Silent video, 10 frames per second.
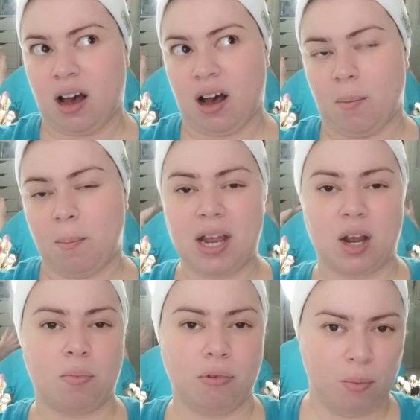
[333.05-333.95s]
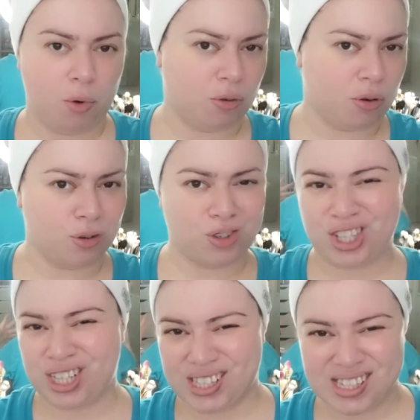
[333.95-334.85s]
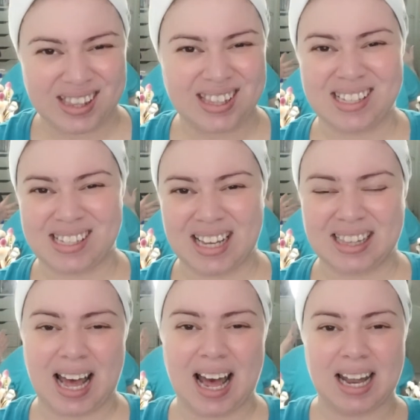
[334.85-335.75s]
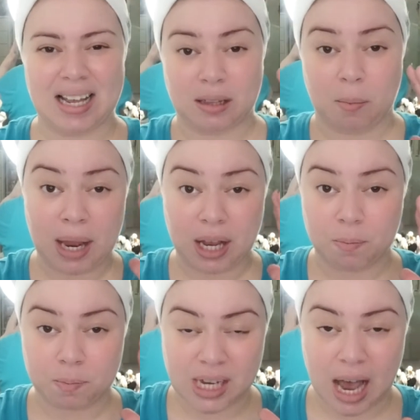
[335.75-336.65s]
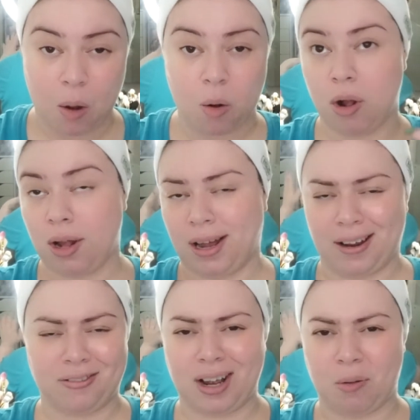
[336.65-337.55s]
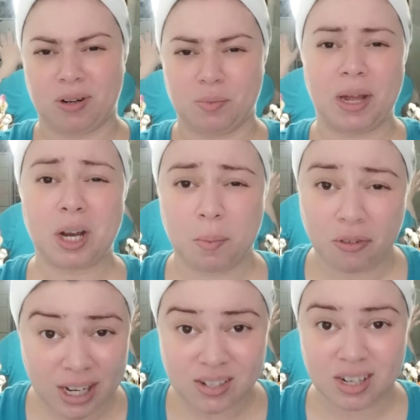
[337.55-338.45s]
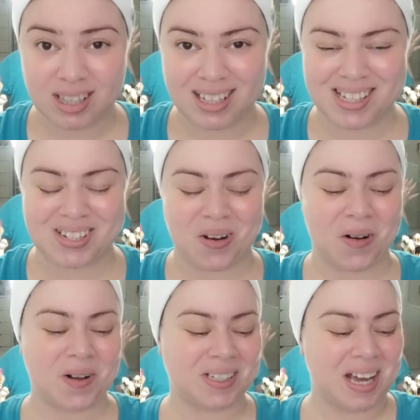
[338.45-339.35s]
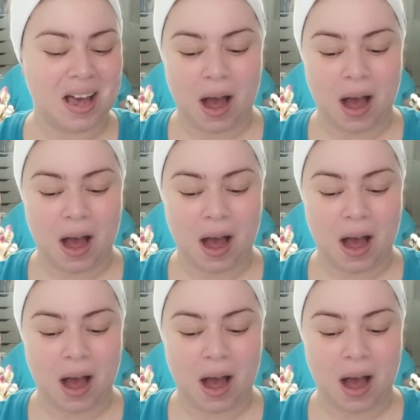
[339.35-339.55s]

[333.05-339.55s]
makeup remover sheets and things like that, like the makeup towel, I forgot what makeup eraser I think it's called.